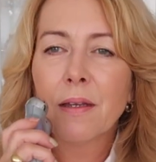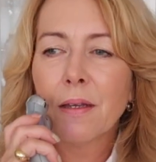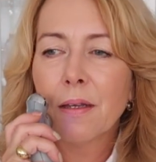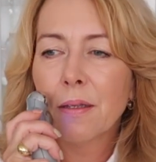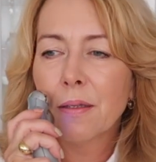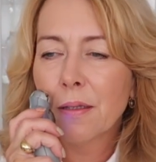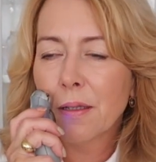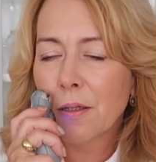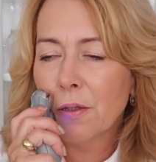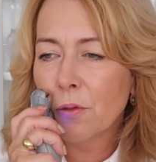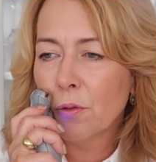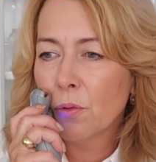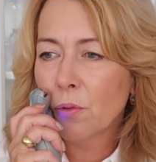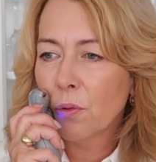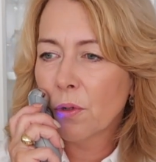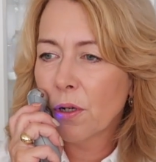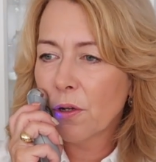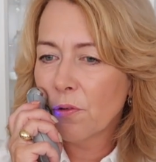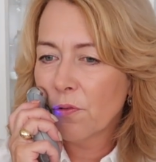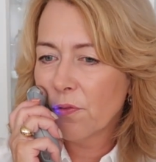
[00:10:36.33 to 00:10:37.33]
then you'll
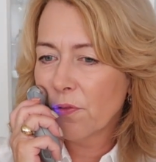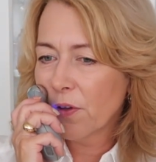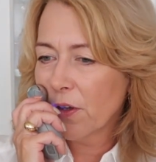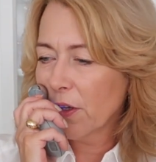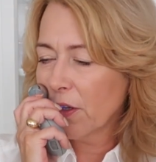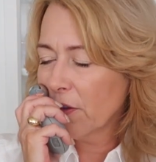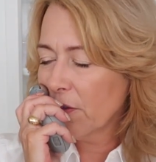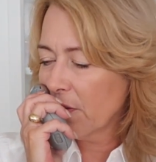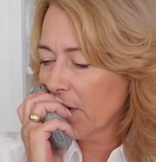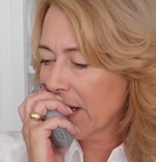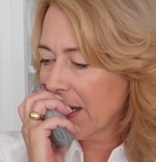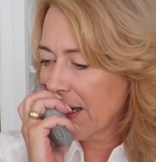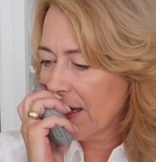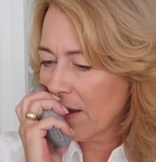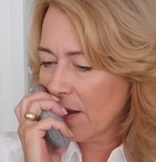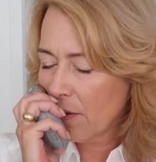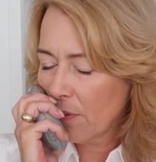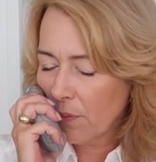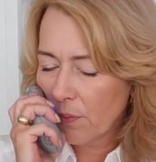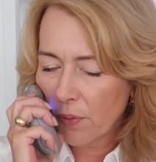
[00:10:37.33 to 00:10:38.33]
go further
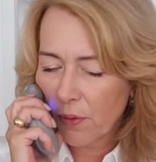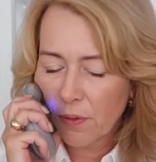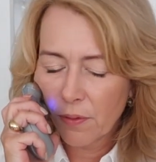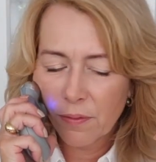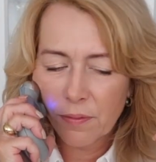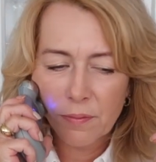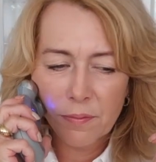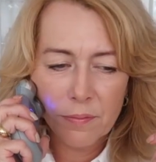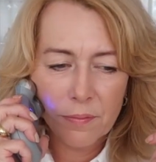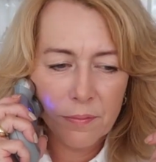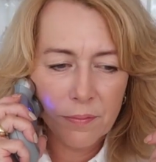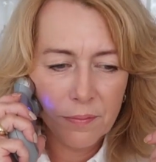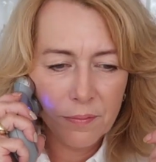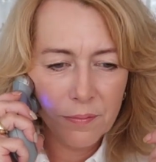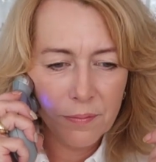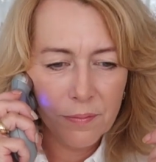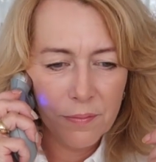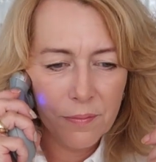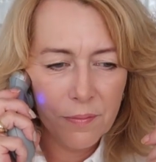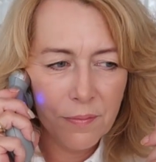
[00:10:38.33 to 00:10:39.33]
up.
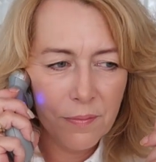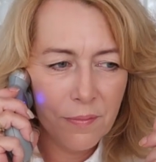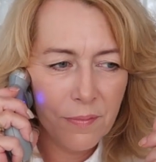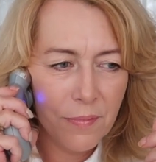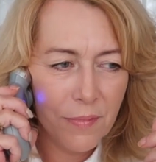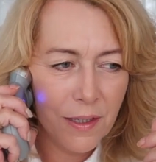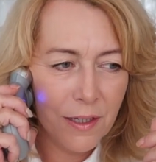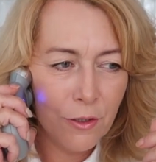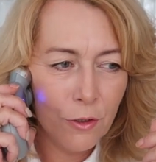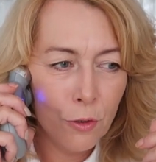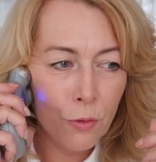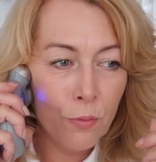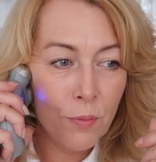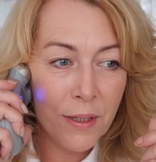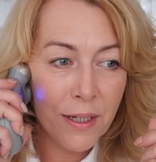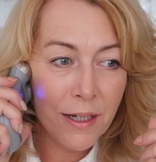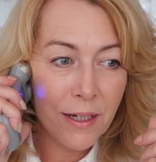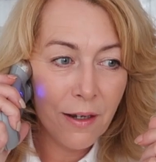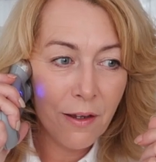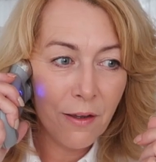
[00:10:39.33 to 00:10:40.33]
It
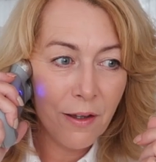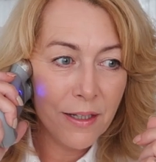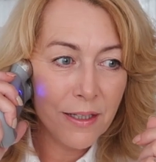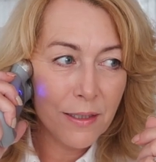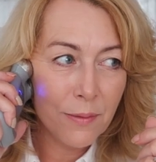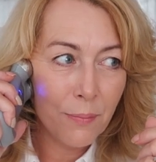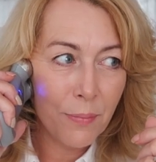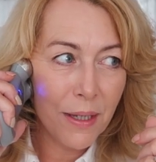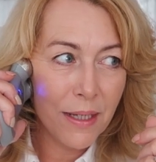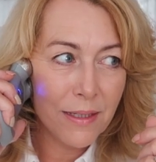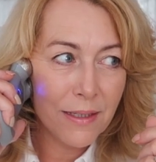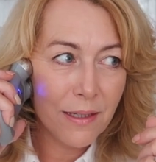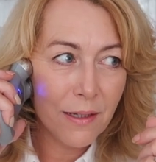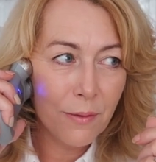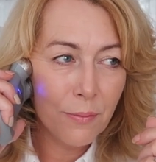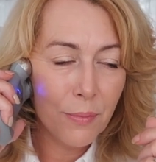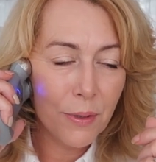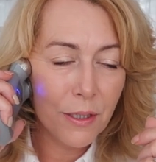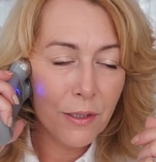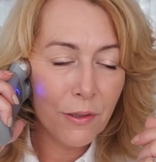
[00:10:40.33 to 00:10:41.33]
normally glides
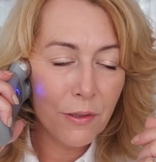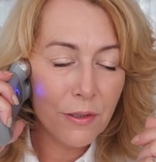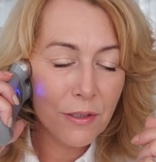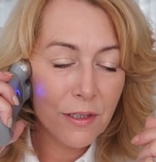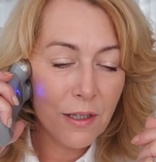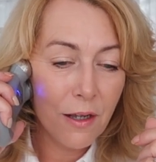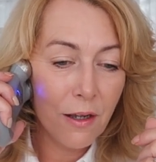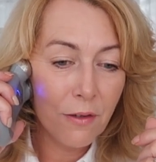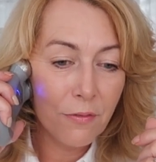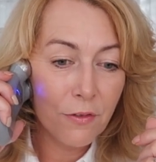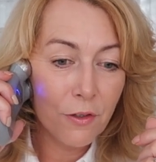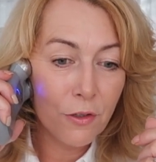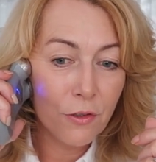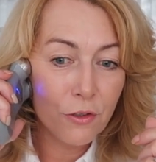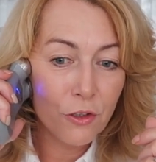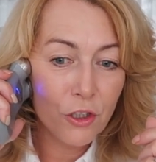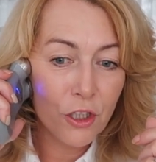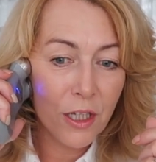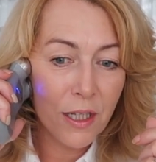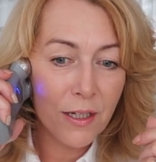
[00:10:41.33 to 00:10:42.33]
better because I've
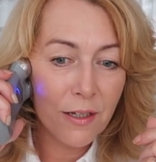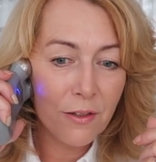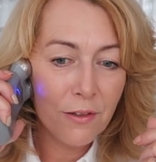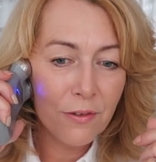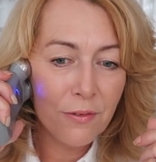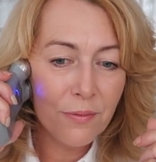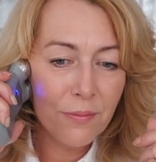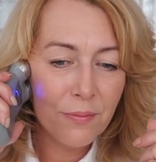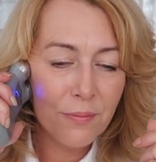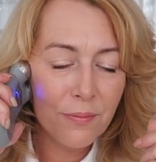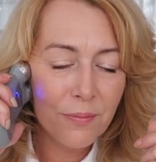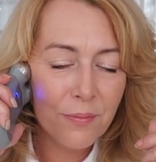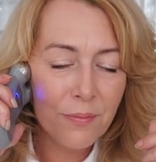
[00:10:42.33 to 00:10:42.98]
got gel on.